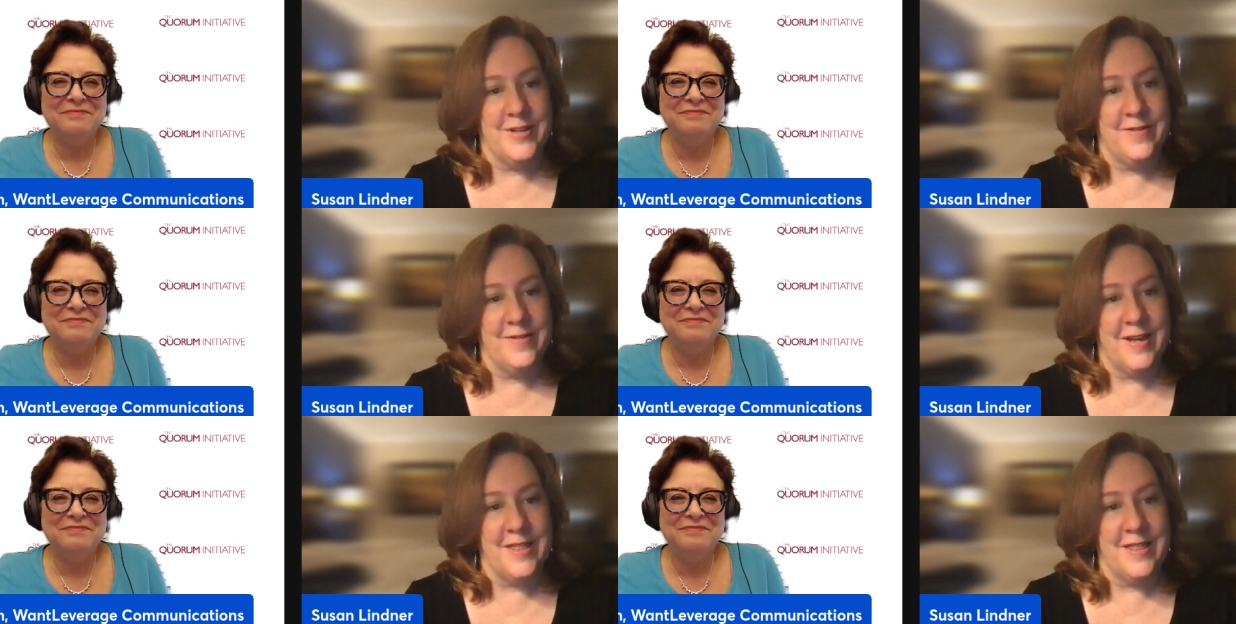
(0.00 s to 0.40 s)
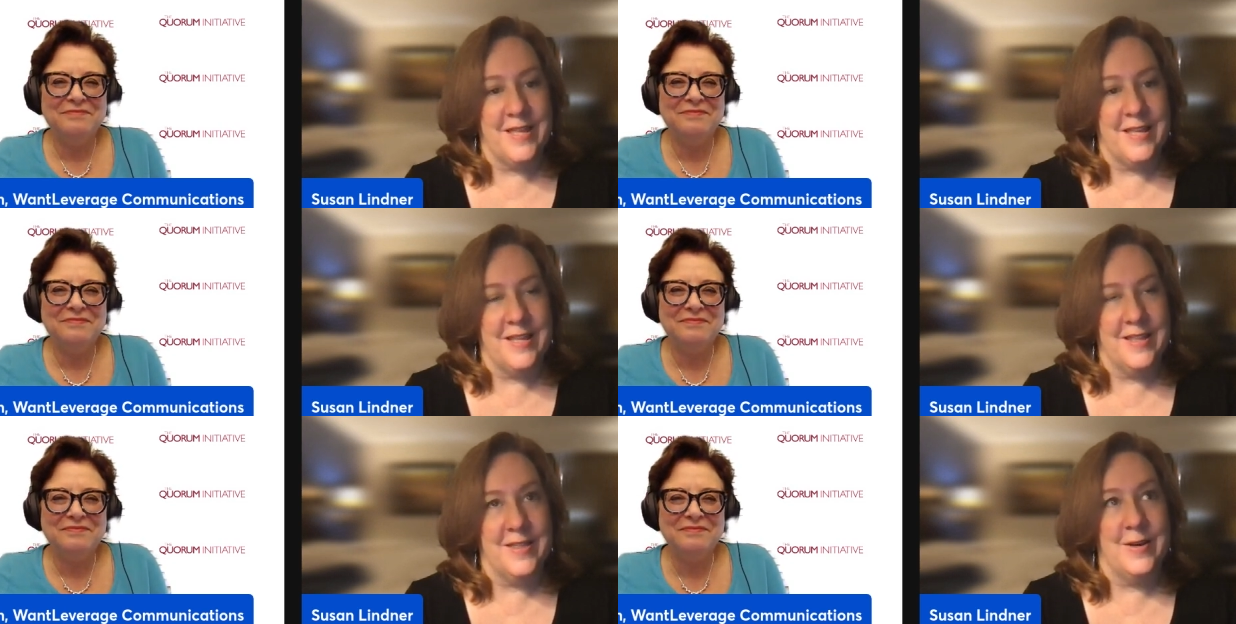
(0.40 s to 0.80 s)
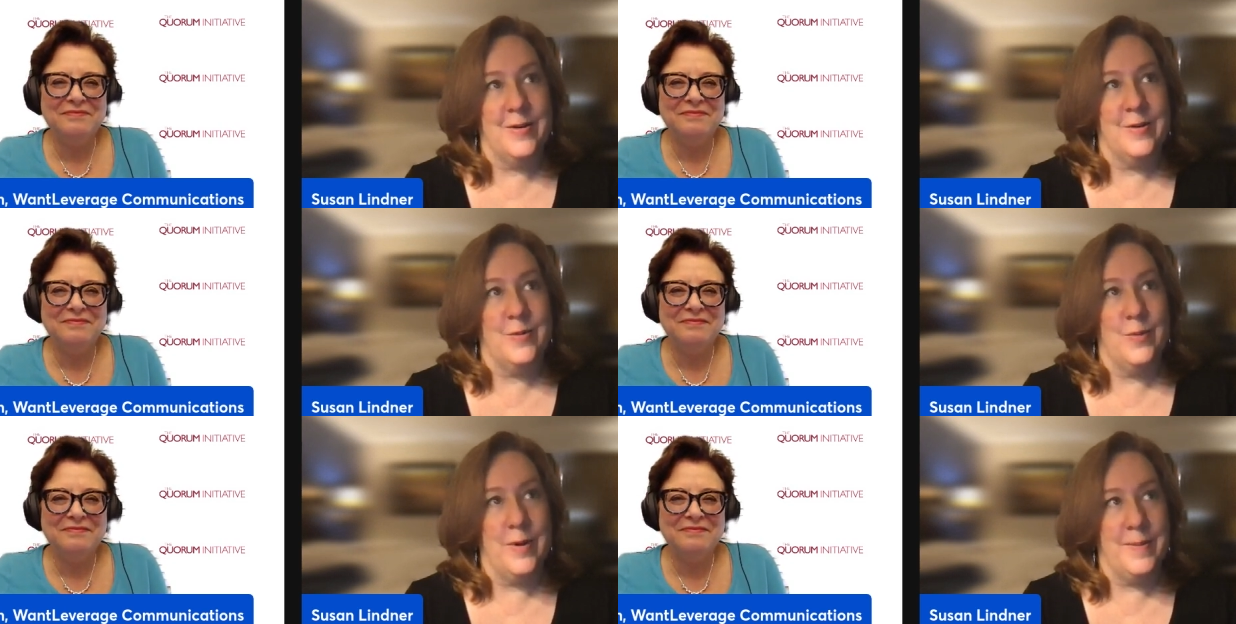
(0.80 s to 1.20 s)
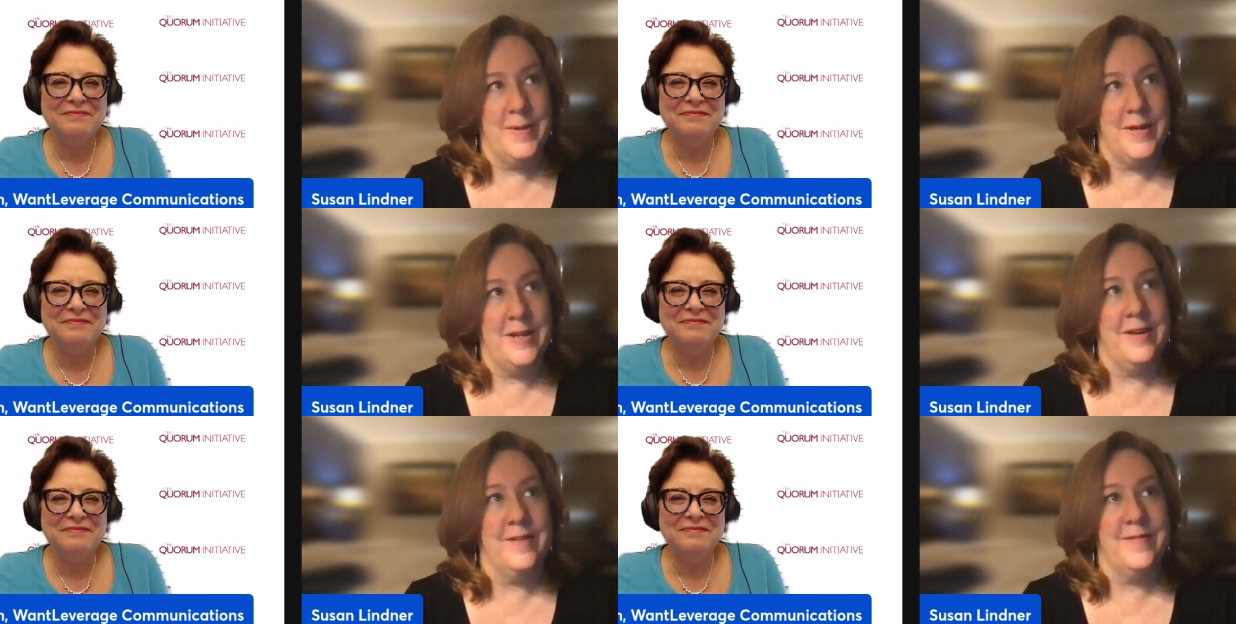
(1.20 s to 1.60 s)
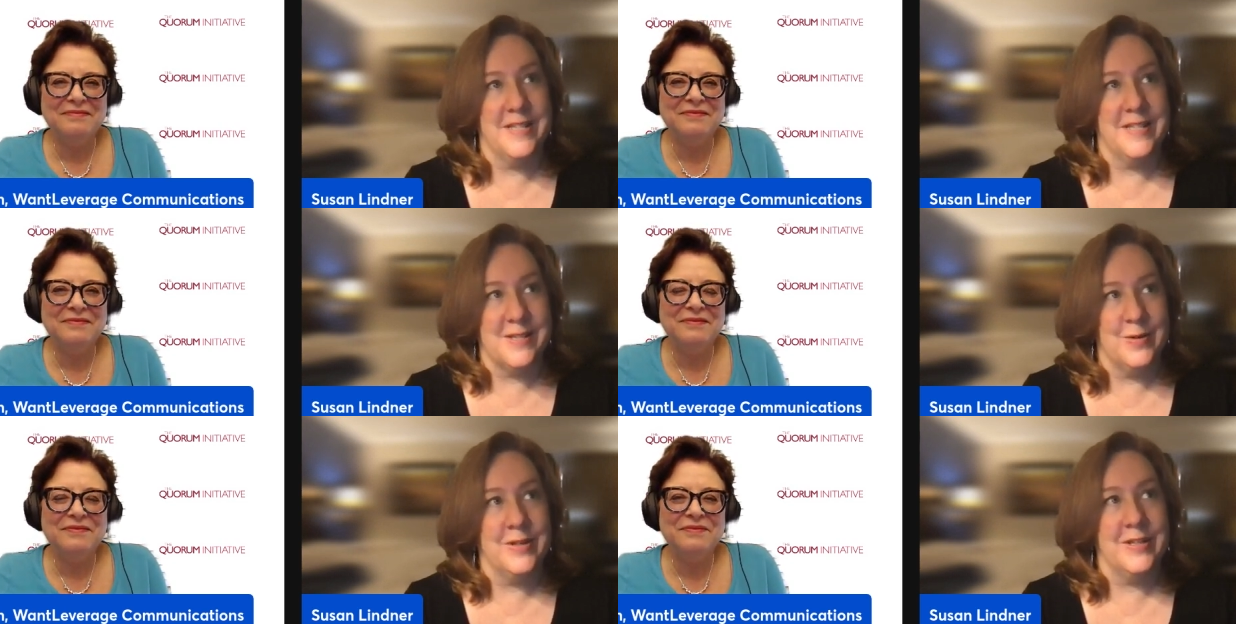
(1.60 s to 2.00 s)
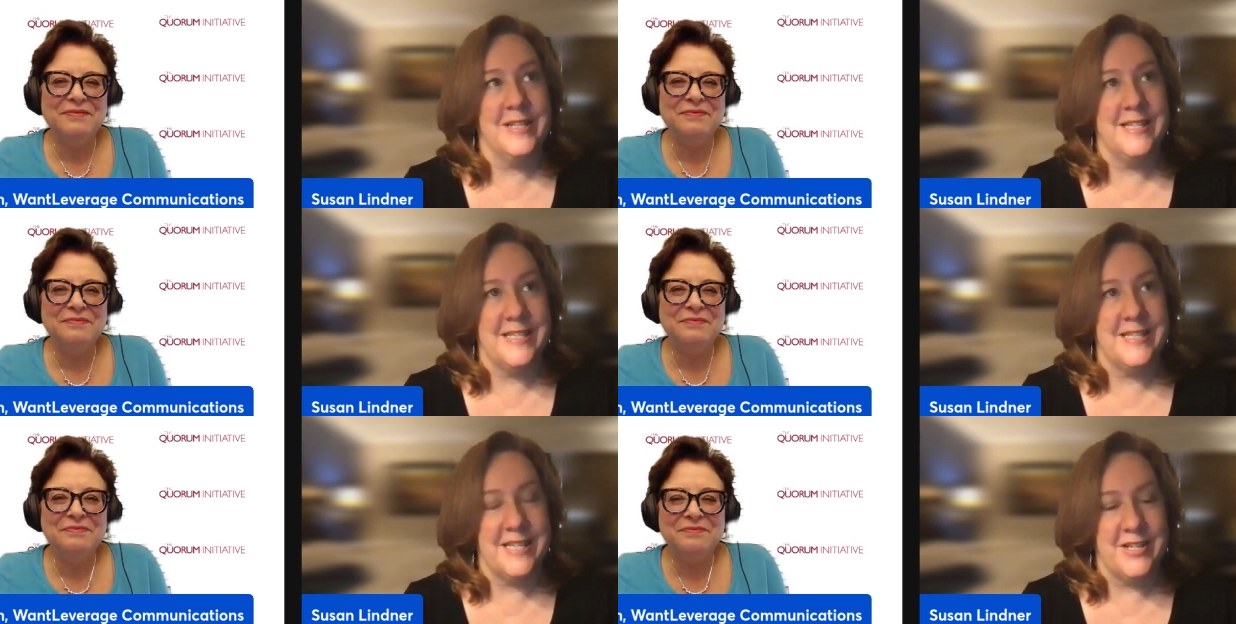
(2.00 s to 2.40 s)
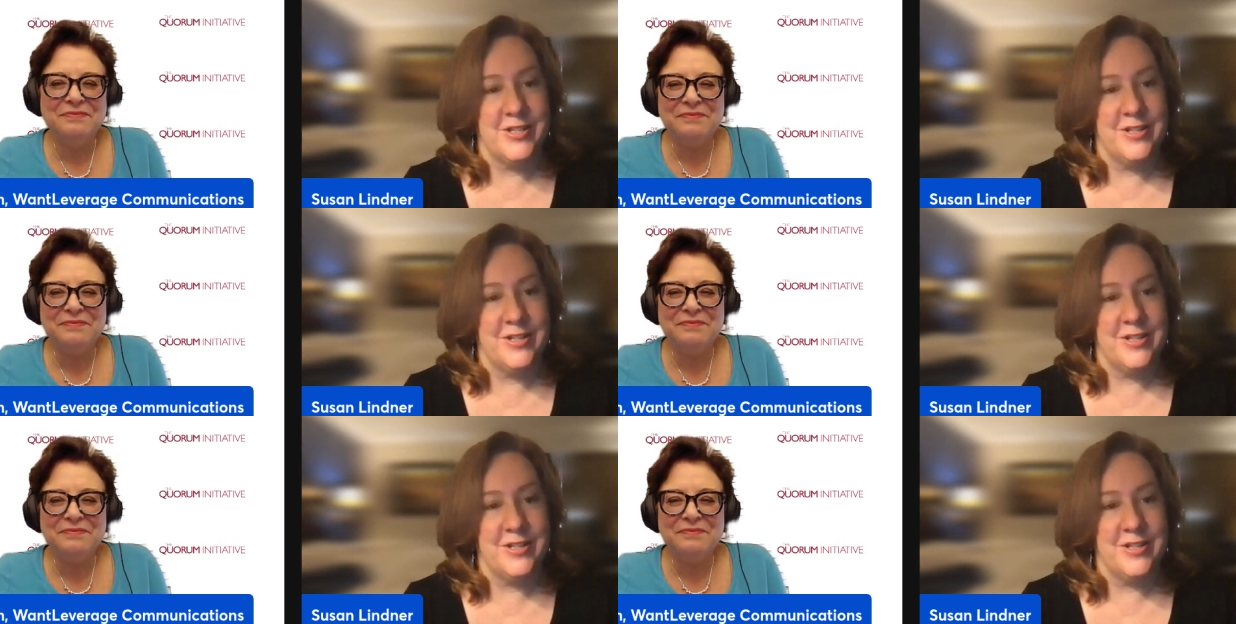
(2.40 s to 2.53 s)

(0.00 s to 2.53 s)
Speaker 1: I think the women of this organization